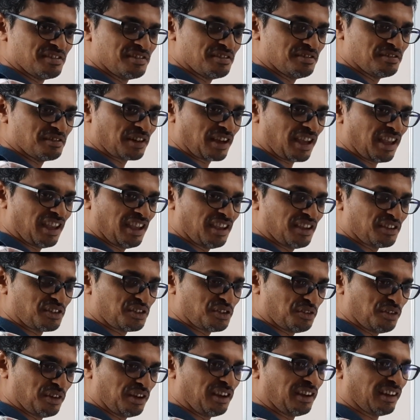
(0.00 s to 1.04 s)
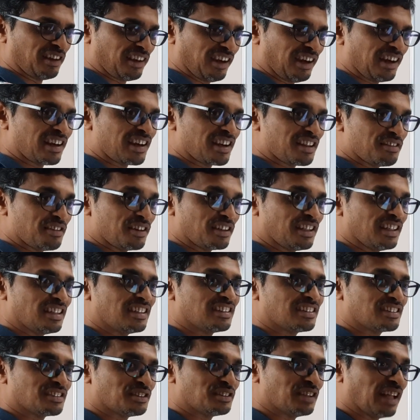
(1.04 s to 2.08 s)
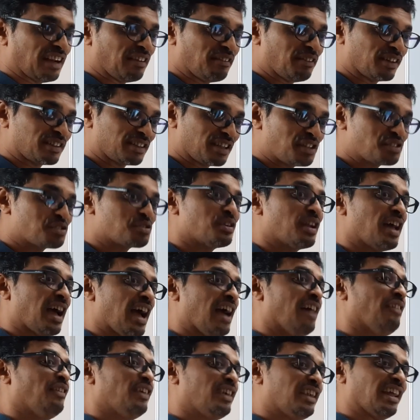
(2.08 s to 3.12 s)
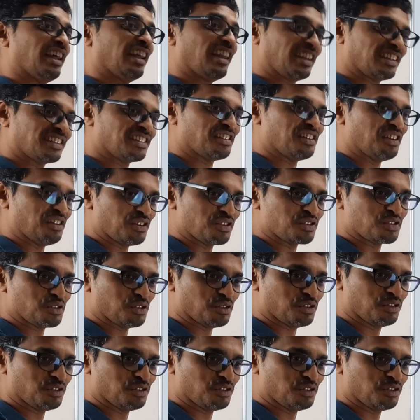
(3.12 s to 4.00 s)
Okay, so when you create another vector, so that vector should have a direction also.